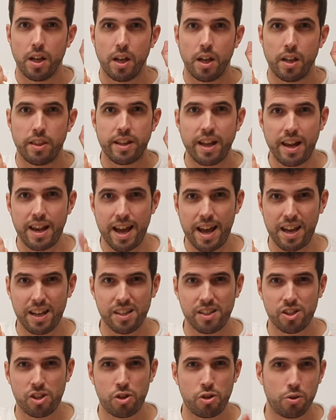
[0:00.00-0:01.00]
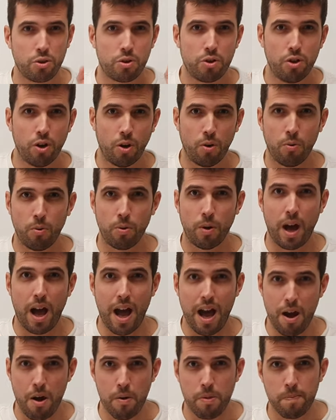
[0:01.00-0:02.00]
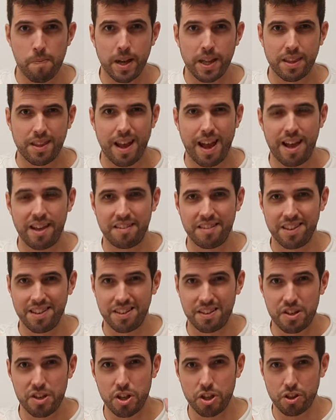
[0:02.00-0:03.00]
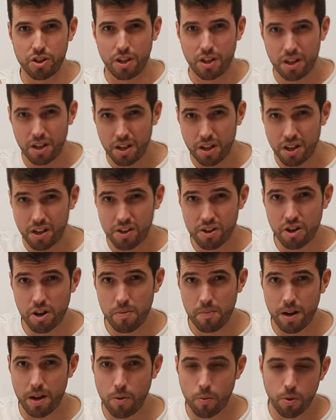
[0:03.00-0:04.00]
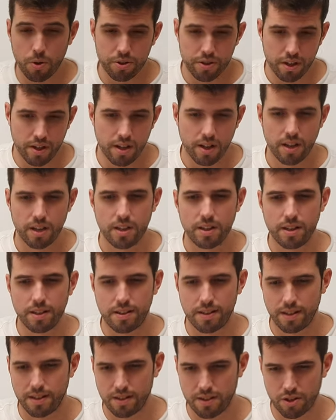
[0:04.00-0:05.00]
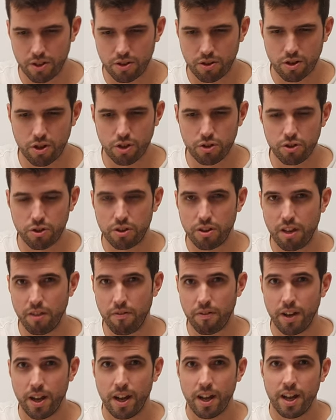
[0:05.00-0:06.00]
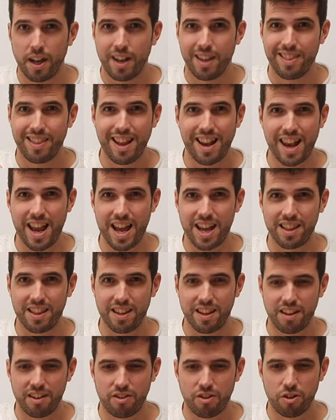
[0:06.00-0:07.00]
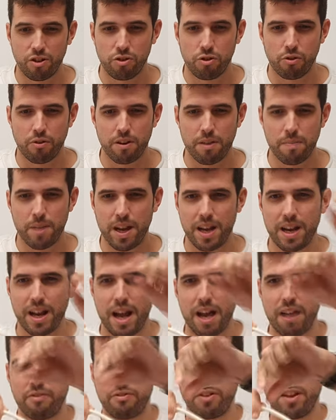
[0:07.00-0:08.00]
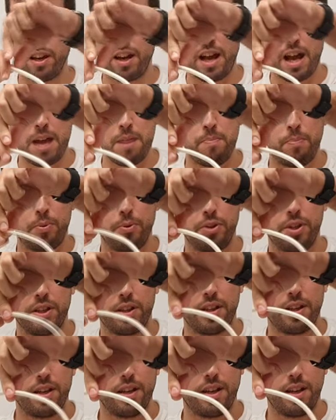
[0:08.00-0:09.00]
the light should go out, but as it's not normal water, this is not conductive, the light is going to remain after I put it